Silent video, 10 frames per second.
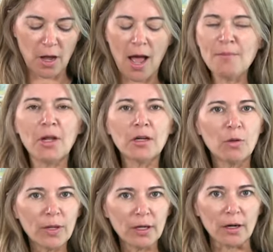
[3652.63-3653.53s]
I'm not a
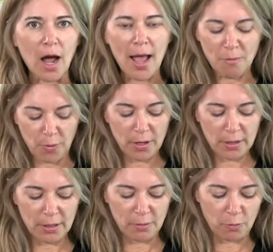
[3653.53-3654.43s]
quitter. I, we're
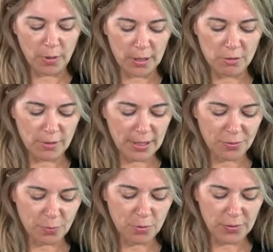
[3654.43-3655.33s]
gonna we, you get
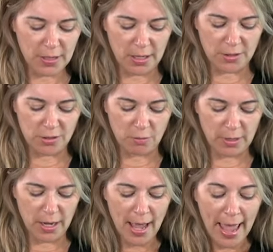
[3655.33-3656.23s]
through things. You know
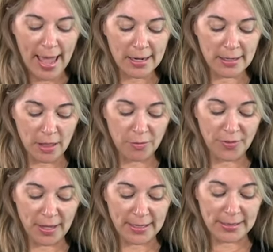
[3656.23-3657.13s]
what? And another
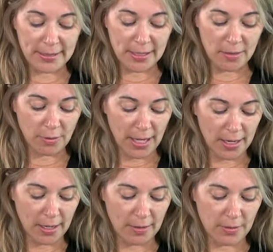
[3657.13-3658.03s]
thing I did say though,
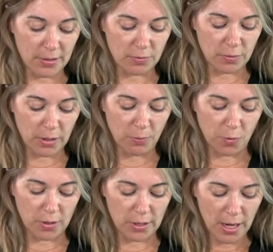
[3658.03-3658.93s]
Kenny, and this is really
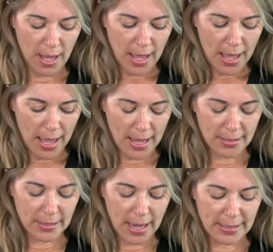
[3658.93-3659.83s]
important,
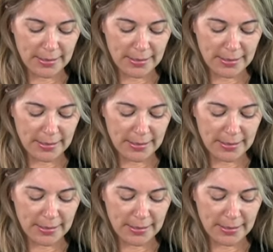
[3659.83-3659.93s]
is I